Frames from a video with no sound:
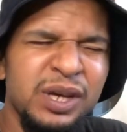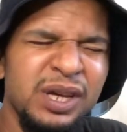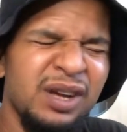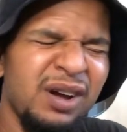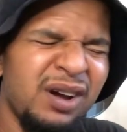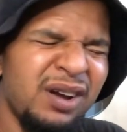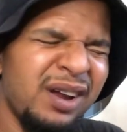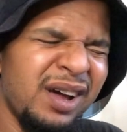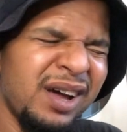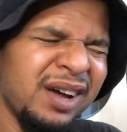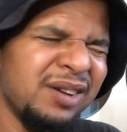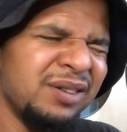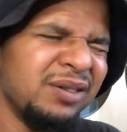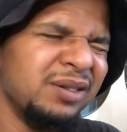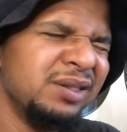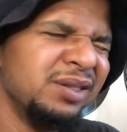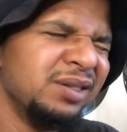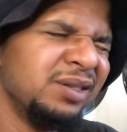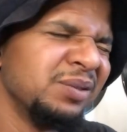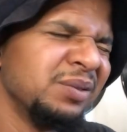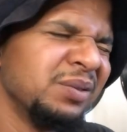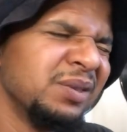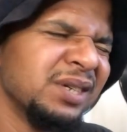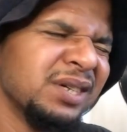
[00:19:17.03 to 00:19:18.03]
Y'all not gonna
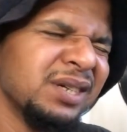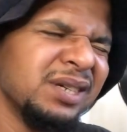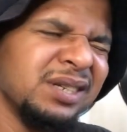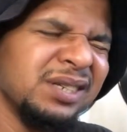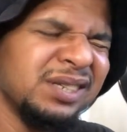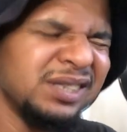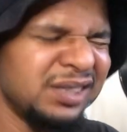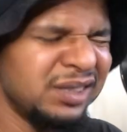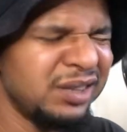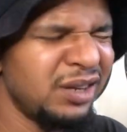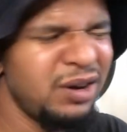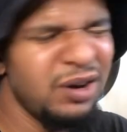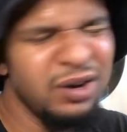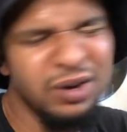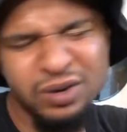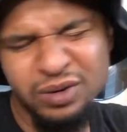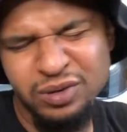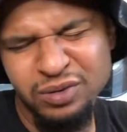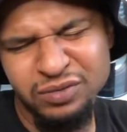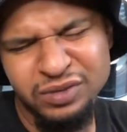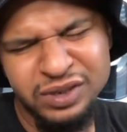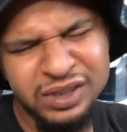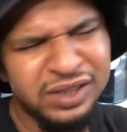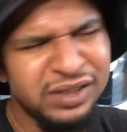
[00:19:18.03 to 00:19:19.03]
do this. No,
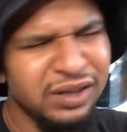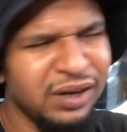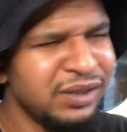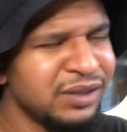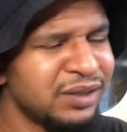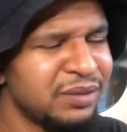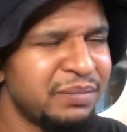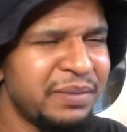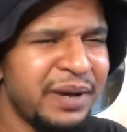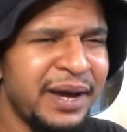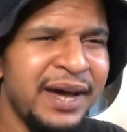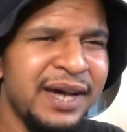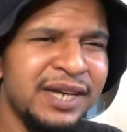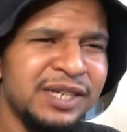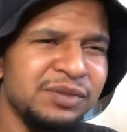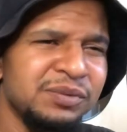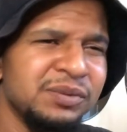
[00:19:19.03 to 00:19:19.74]
restart the match.